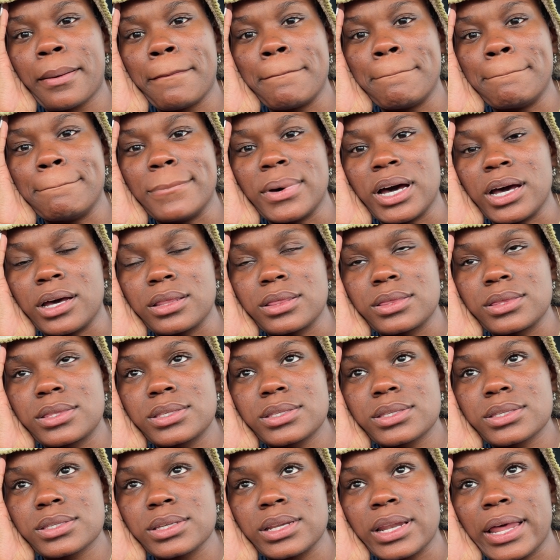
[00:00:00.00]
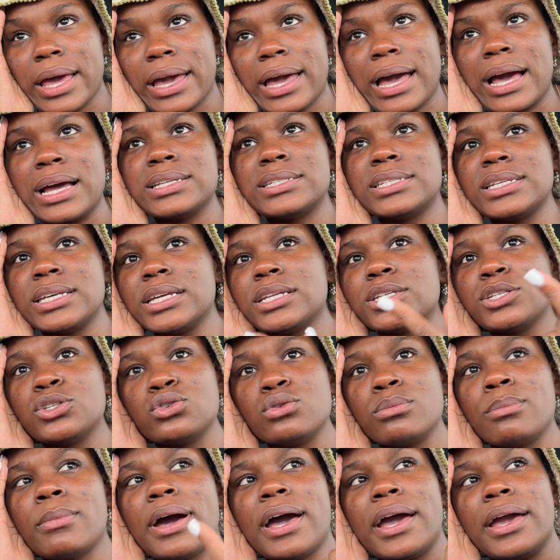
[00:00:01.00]
months like i did do
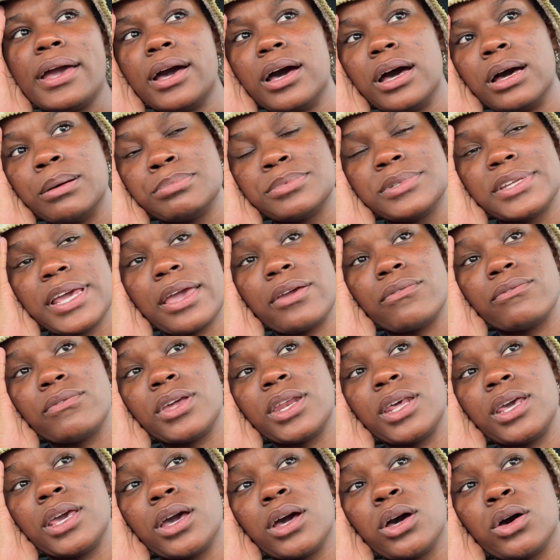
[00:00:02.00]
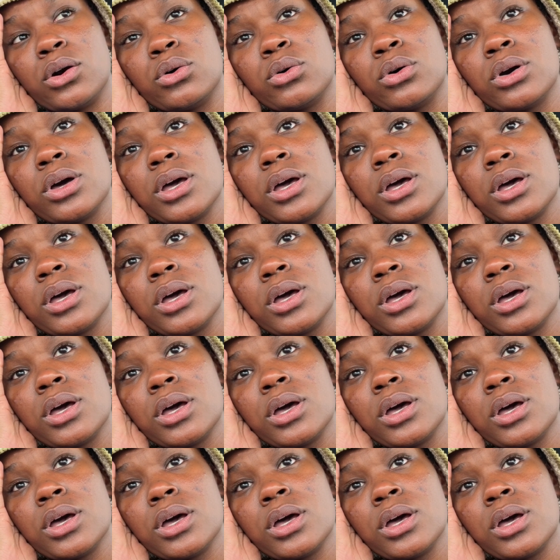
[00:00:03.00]
my update video